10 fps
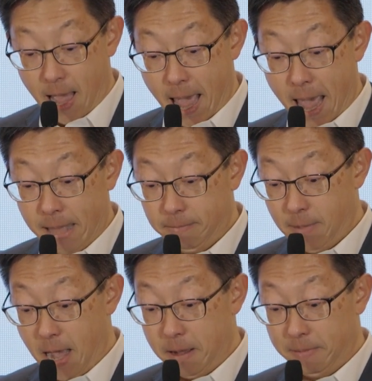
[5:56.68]

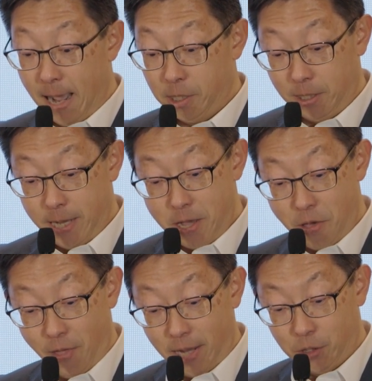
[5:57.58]
And
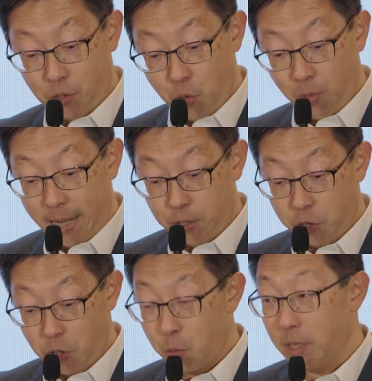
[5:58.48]
lastly, there's no
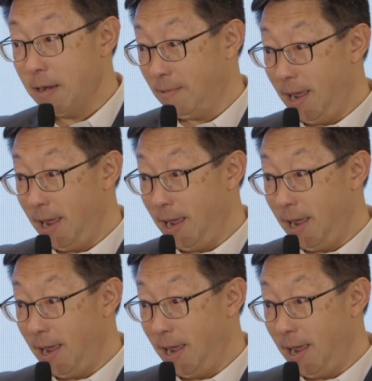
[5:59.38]
nature without